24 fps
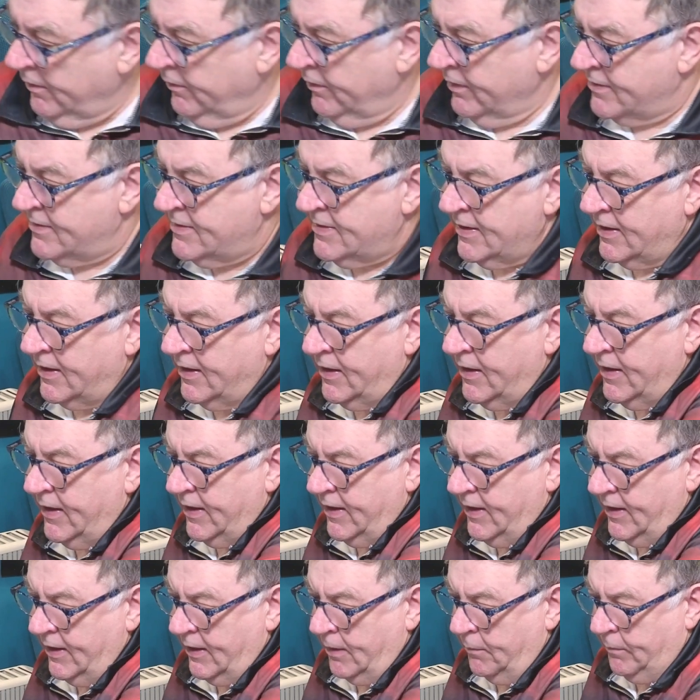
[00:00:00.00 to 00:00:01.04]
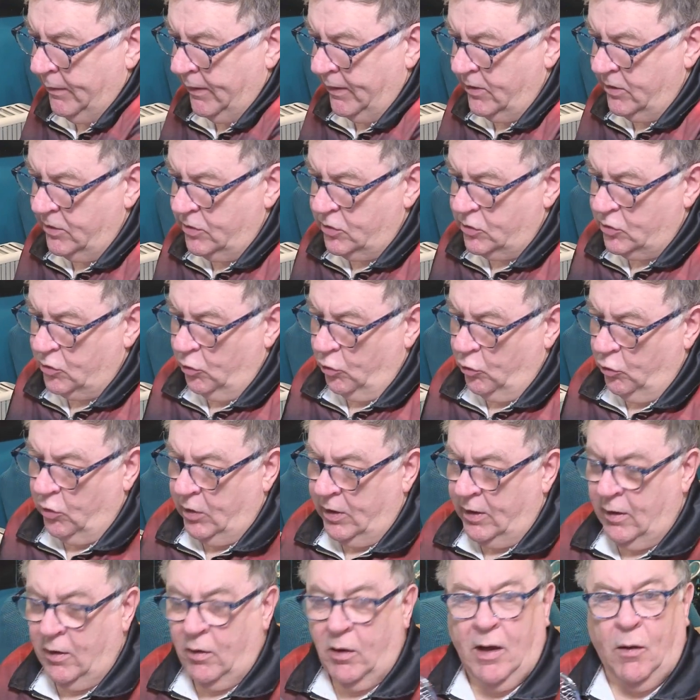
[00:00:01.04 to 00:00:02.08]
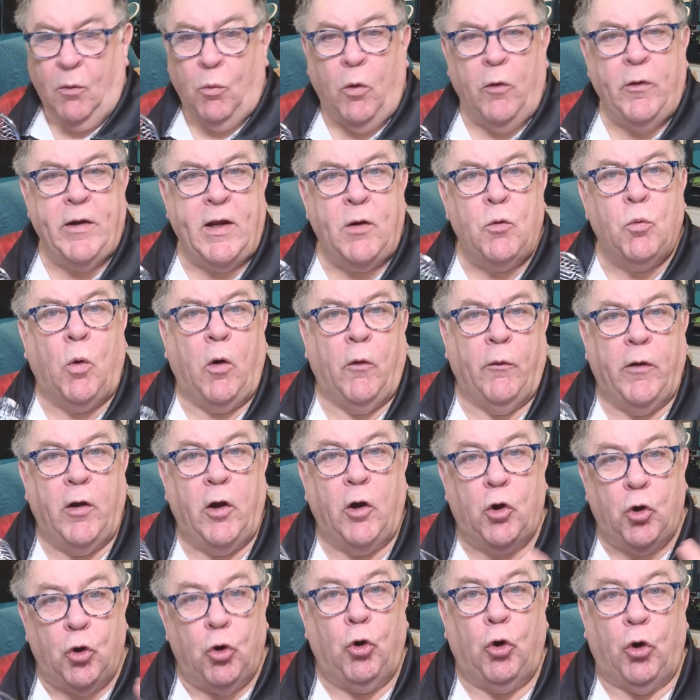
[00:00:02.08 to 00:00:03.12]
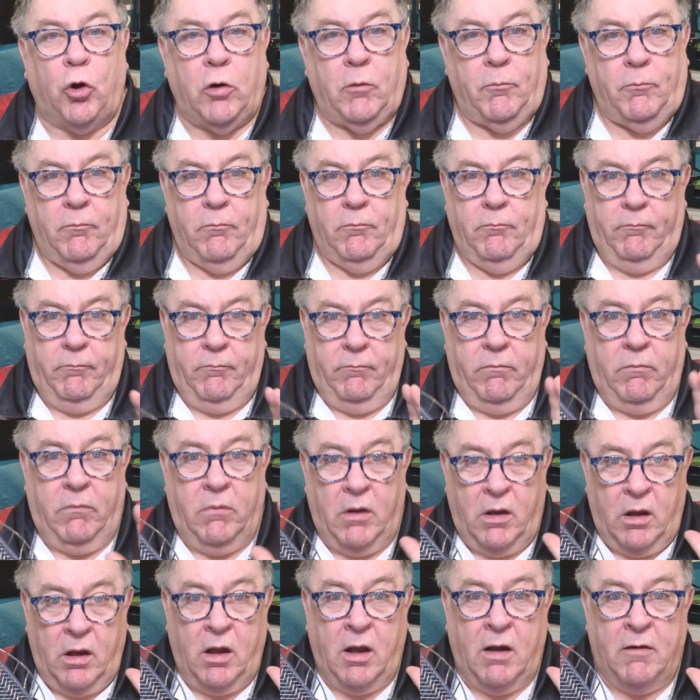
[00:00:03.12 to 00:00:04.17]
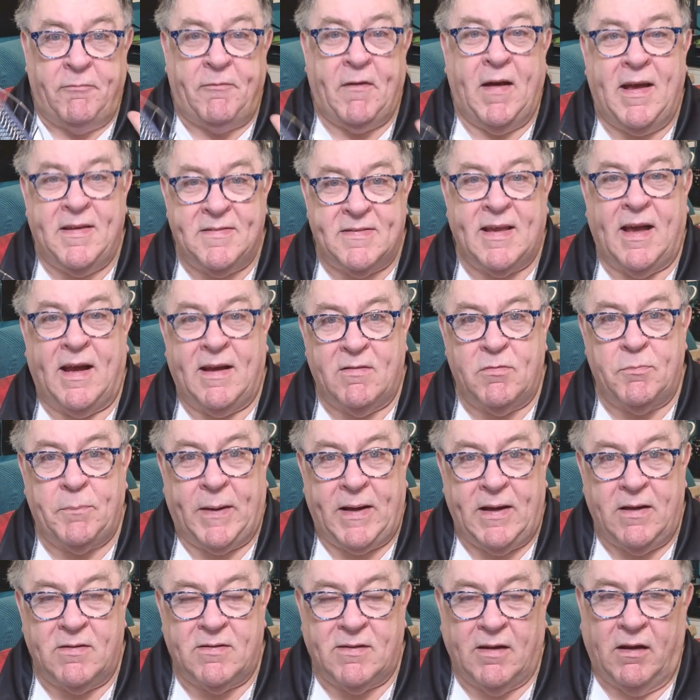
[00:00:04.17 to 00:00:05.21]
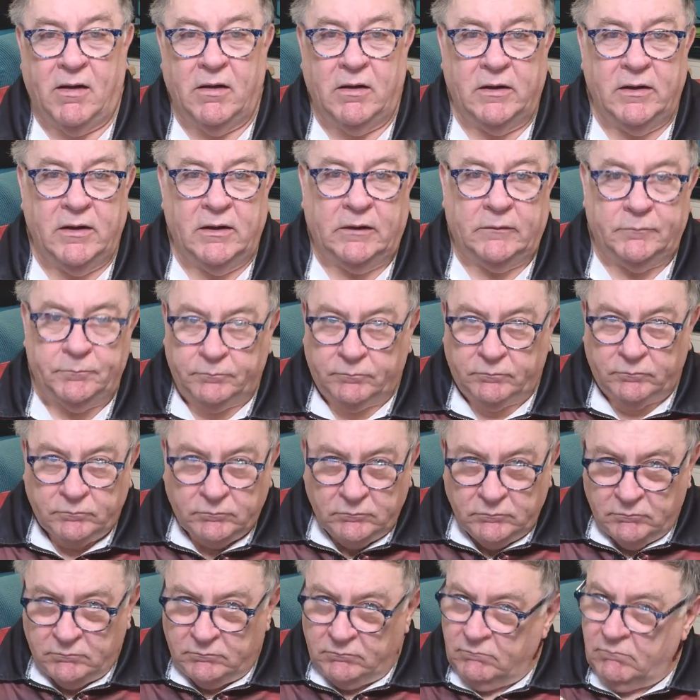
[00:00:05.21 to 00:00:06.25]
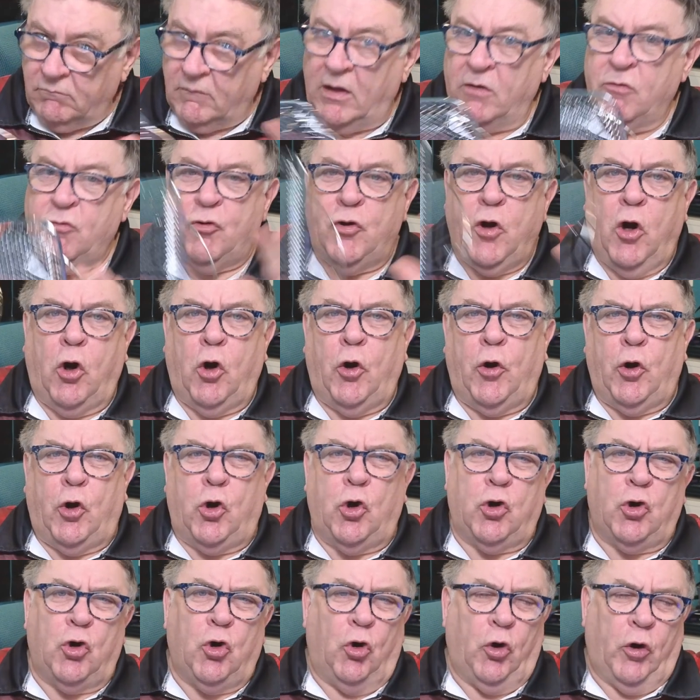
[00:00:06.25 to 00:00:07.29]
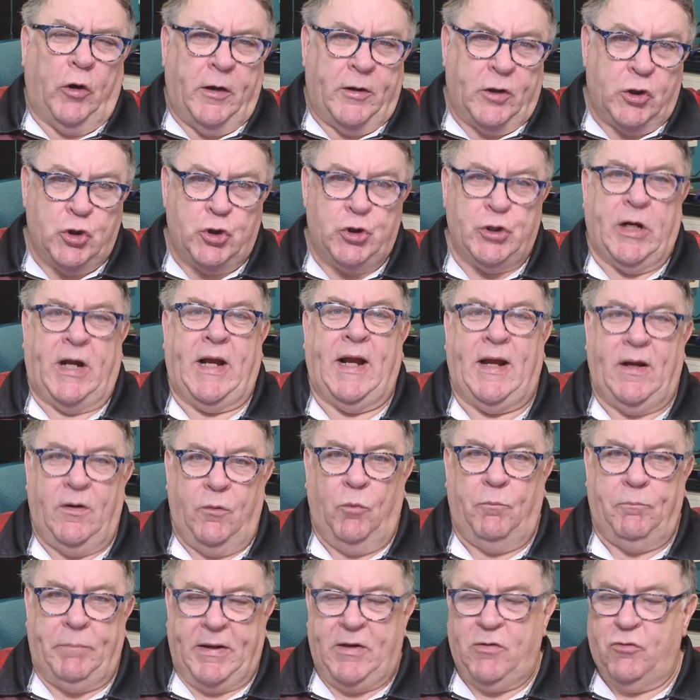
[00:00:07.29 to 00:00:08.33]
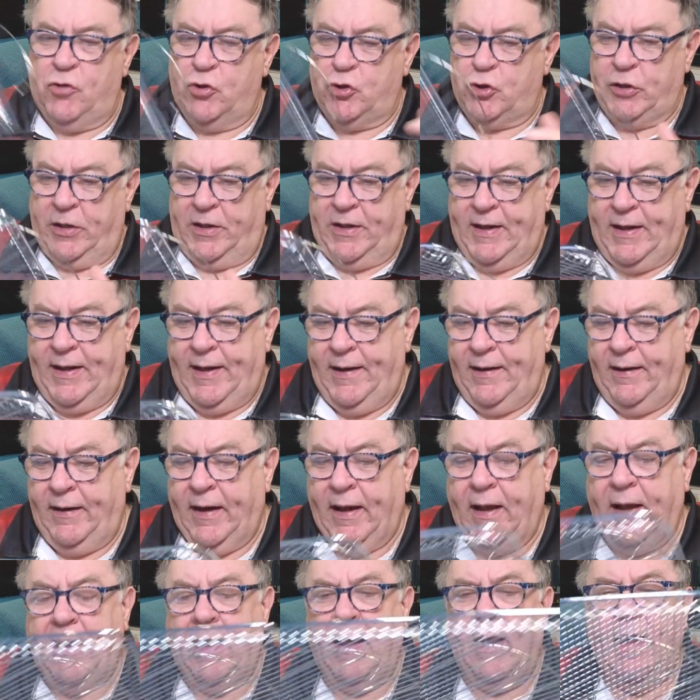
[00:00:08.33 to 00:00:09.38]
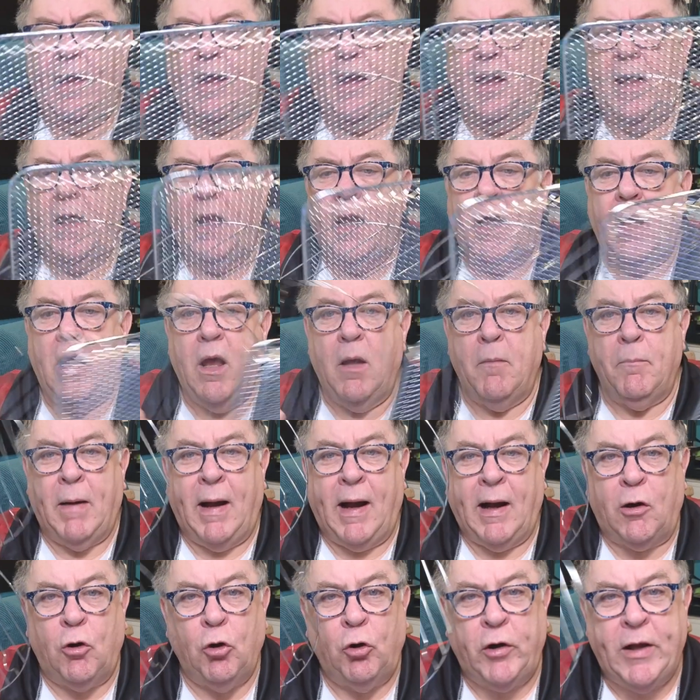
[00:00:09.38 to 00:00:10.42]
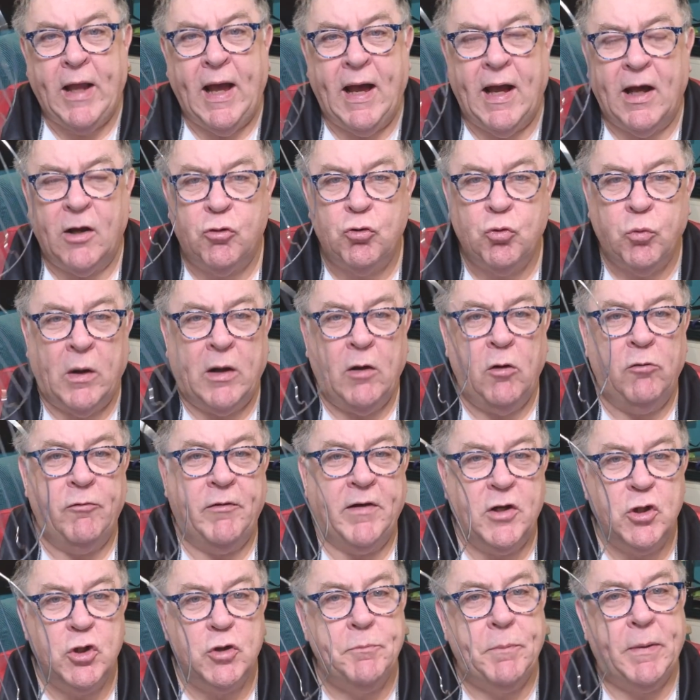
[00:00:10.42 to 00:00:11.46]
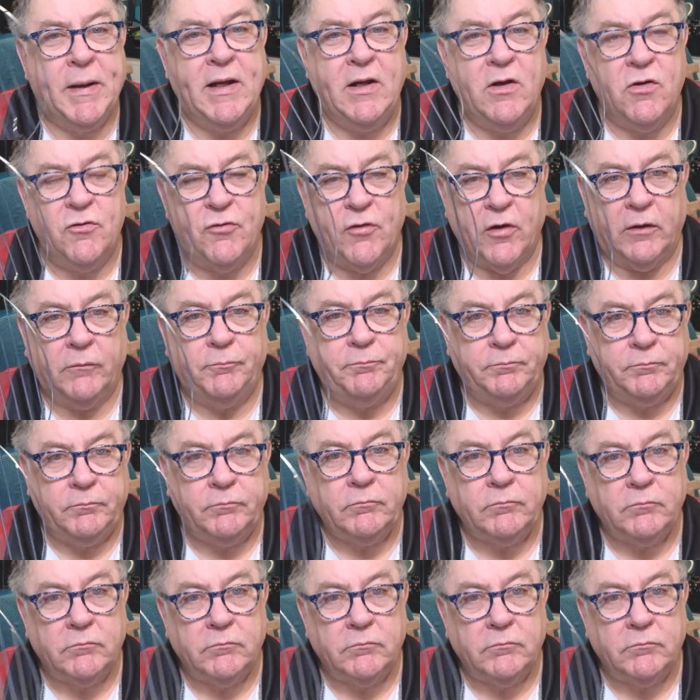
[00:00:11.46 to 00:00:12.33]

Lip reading: they're a tiny bit short. I wanted one that would cook a fair-sized pizza. It's not going to cook the giant pizzas you can get, but I could get a 12-inch pizza